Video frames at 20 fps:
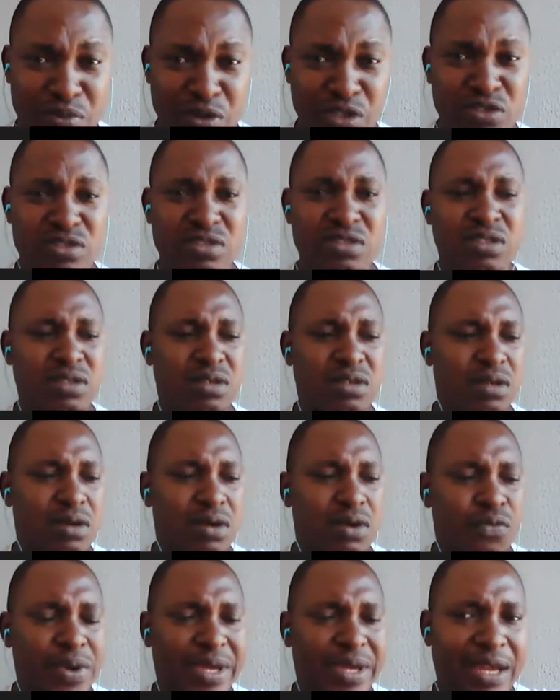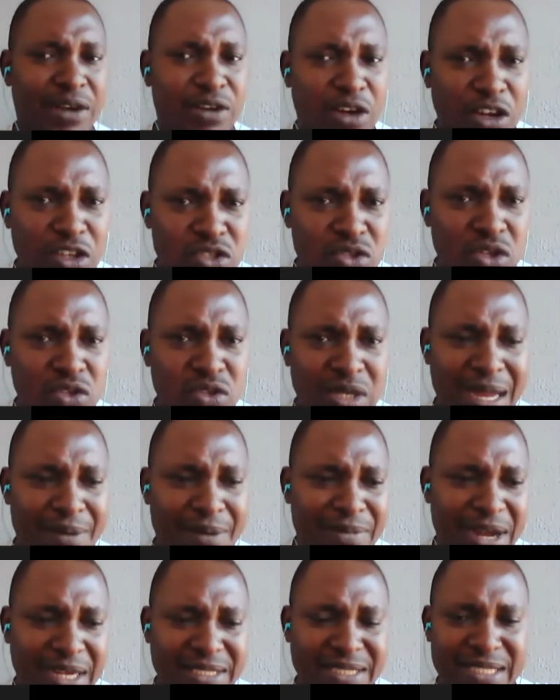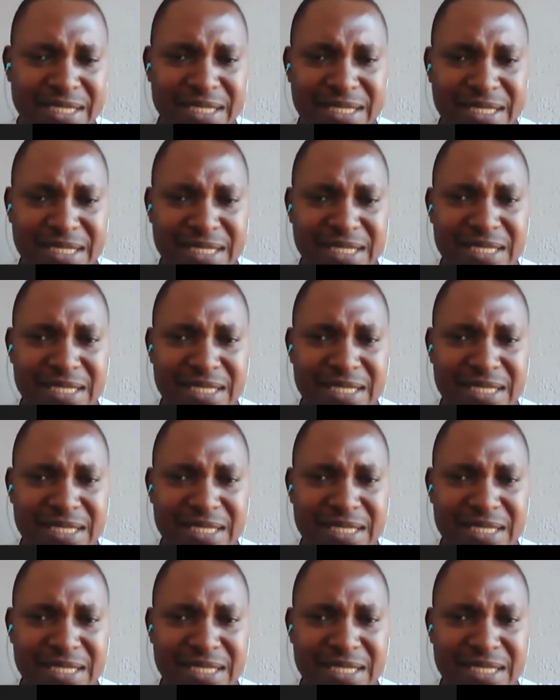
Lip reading: But we can also talk about it